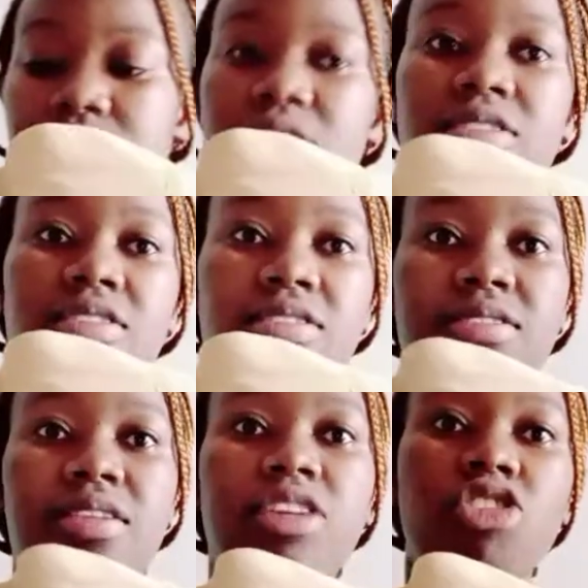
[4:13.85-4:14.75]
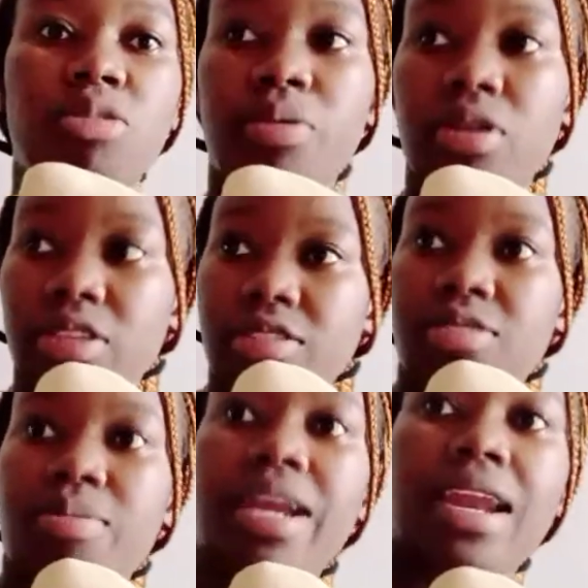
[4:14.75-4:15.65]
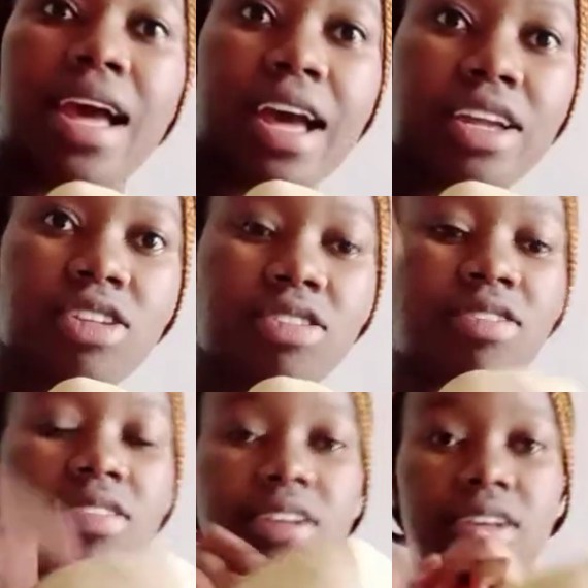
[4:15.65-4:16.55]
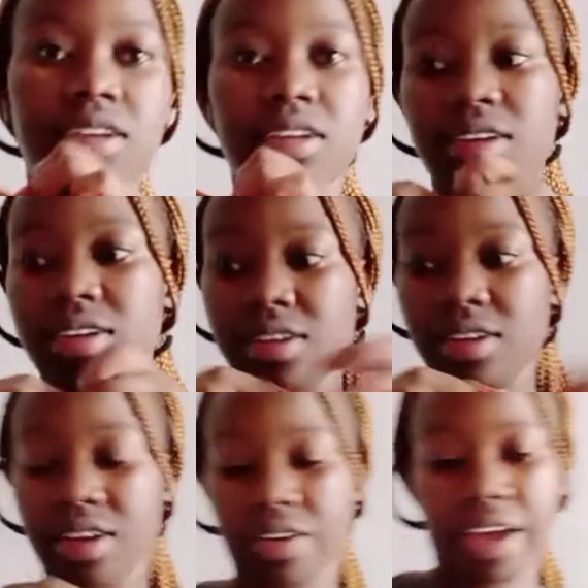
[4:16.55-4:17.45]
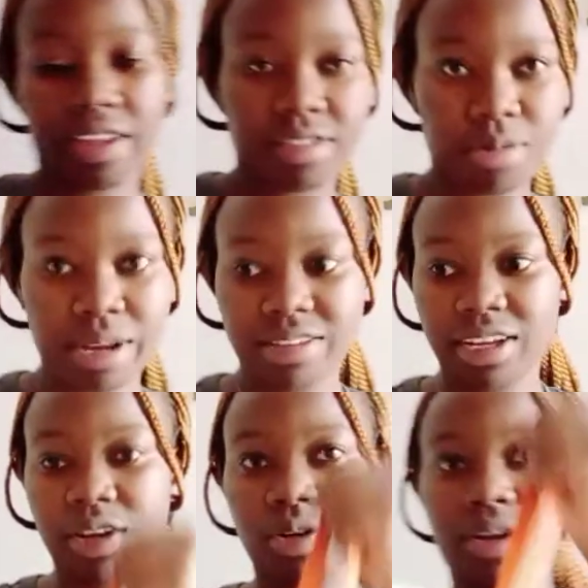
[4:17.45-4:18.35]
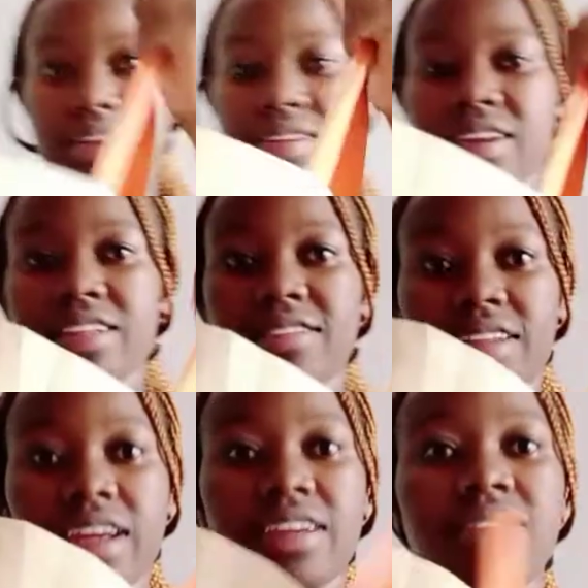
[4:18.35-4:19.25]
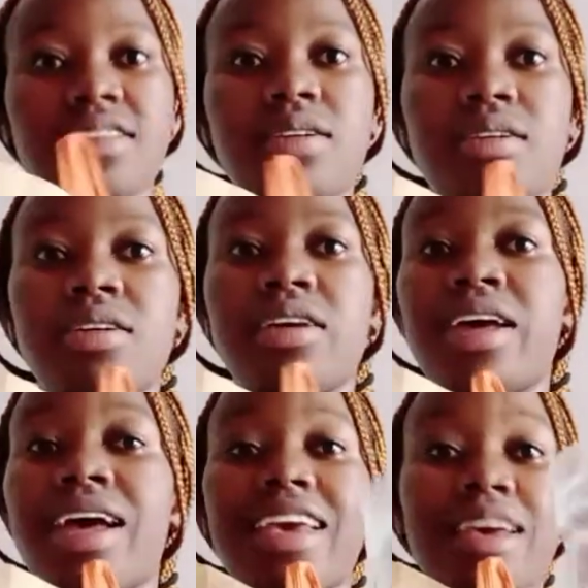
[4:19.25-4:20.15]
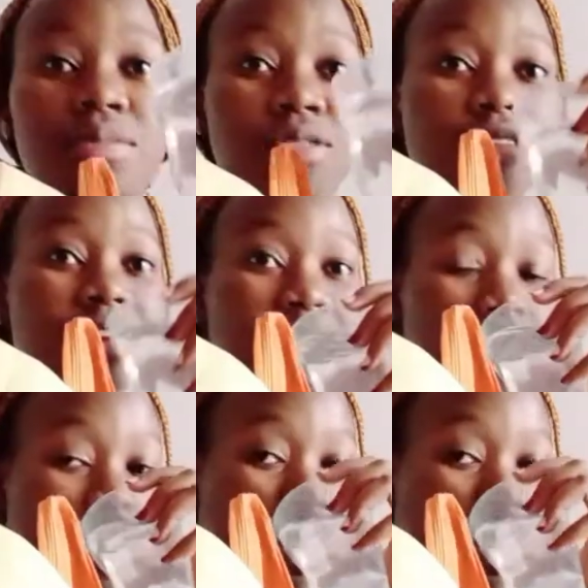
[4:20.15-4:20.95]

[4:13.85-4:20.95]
This is cheaper. This is my lunch. Okay, so what I got, let's start. Okay, I'm so tired.